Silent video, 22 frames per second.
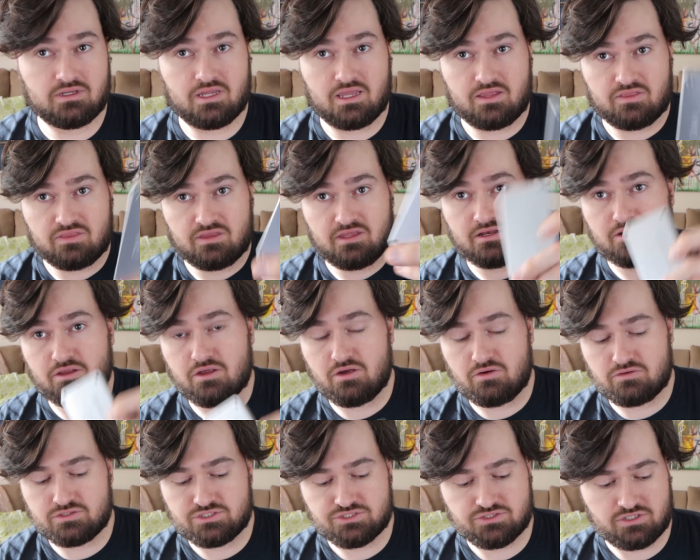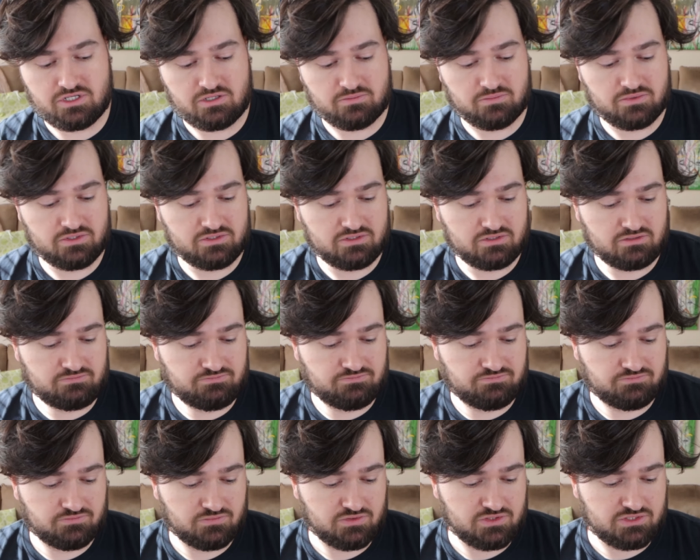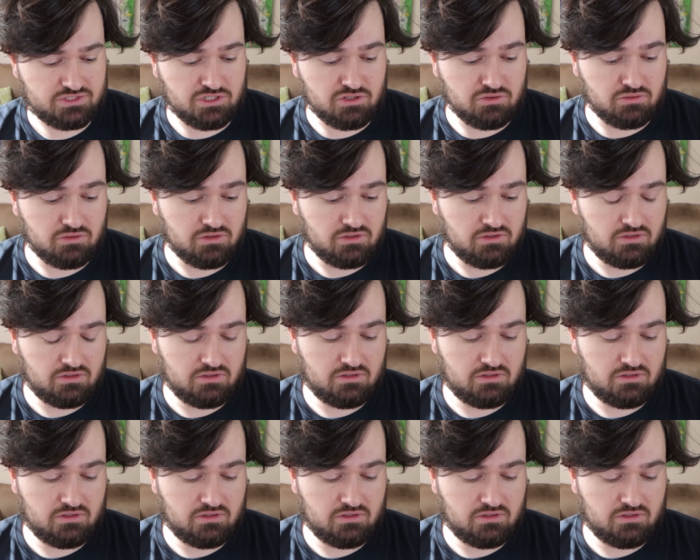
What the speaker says: and then go stream. So,